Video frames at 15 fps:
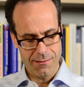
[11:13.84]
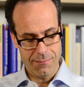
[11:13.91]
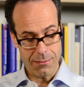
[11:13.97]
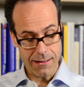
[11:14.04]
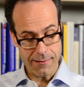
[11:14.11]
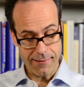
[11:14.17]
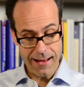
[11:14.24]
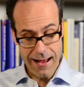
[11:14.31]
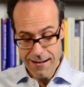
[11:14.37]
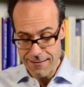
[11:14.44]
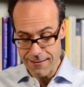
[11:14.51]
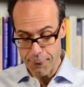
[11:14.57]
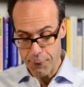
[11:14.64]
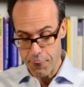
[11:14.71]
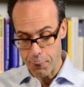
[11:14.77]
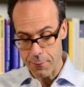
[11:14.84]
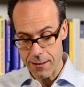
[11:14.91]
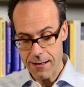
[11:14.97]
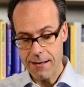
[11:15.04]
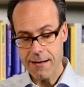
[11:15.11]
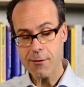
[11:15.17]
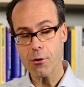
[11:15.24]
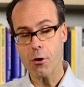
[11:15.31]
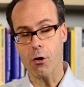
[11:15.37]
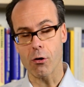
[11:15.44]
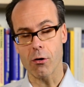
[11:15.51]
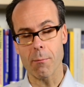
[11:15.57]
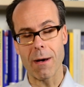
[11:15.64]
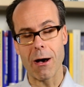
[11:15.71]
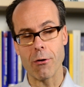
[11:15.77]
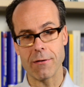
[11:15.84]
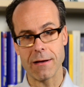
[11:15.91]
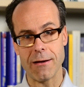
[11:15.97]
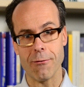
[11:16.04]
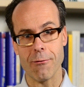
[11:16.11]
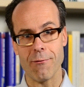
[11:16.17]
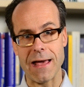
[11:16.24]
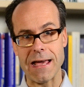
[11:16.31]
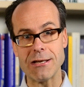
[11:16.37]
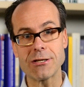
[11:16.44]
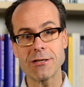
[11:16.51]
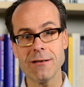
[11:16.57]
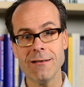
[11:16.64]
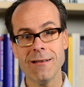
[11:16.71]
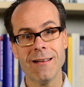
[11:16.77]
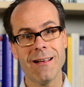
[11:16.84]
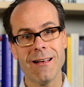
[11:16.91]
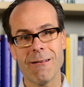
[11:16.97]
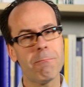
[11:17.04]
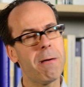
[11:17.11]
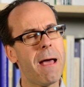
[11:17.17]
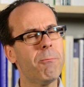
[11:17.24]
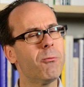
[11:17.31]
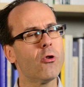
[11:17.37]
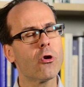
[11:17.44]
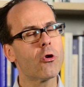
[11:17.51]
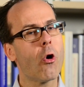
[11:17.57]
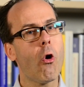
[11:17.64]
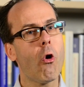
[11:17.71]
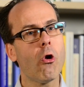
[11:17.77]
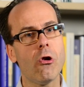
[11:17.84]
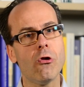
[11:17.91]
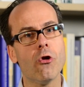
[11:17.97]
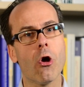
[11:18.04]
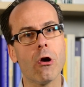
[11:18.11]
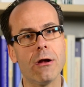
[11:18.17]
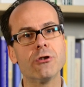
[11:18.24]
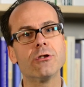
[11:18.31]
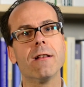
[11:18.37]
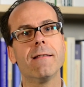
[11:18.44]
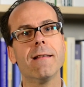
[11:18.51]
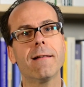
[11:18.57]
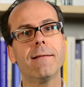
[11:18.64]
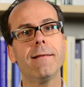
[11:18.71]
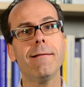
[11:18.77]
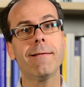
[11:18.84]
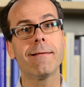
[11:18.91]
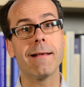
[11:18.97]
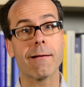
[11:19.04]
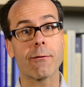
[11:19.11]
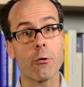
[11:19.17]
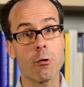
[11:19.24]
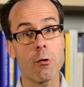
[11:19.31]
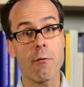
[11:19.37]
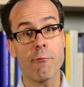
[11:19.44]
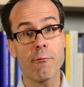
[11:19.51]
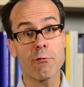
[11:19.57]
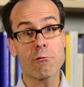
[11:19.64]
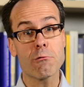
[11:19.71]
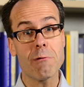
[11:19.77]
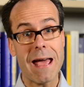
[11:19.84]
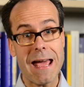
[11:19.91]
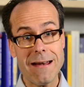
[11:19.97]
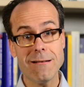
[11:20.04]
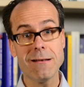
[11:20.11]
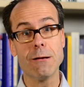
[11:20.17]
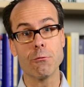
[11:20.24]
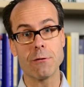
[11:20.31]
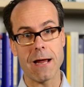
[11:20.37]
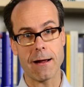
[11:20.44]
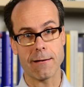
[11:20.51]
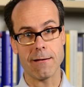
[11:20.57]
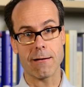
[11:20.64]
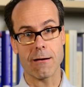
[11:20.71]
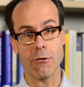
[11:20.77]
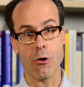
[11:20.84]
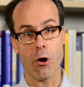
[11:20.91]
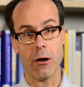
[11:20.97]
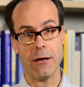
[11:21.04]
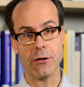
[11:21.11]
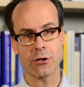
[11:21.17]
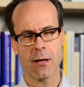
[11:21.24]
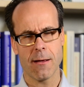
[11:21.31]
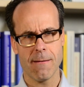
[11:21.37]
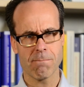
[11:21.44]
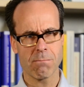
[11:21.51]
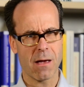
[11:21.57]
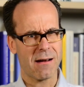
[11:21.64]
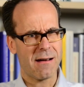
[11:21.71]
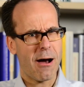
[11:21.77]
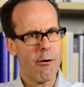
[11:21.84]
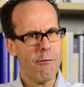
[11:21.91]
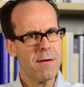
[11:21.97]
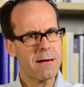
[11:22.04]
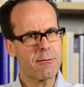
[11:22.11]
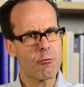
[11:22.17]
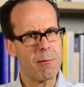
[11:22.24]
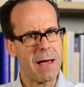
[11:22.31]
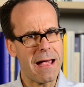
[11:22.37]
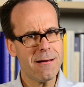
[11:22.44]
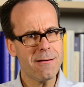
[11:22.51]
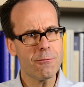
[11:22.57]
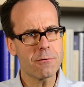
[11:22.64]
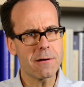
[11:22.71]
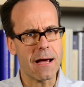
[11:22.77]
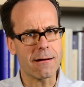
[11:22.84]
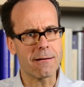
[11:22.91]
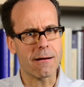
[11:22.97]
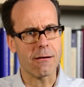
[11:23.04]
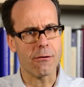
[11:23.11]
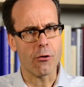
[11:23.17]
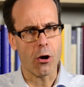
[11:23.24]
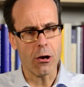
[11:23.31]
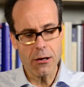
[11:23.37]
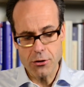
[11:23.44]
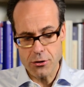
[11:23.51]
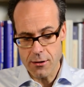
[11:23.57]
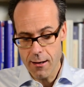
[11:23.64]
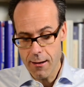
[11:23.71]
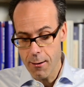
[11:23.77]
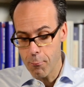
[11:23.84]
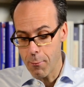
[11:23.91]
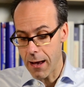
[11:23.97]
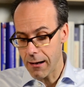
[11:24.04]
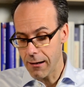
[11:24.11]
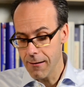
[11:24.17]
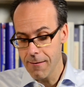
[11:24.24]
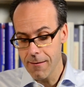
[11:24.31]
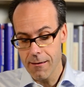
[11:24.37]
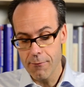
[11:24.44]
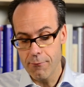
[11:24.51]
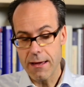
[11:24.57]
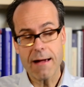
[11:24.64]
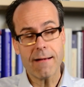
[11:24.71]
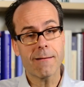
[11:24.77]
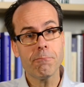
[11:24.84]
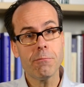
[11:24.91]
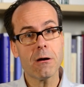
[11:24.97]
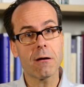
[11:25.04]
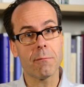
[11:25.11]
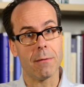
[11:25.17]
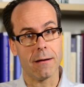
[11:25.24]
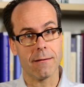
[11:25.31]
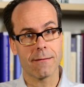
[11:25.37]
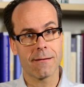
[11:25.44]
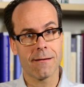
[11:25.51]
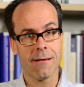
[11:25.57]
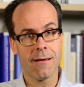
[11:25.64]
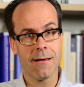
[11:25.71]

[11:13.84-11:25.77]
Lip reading: But then, if you really talk about innovation, perhaps not all knowledge is existing. So you have to create new technical knowledge. And how we create new technical knowledge? Well, we experiment.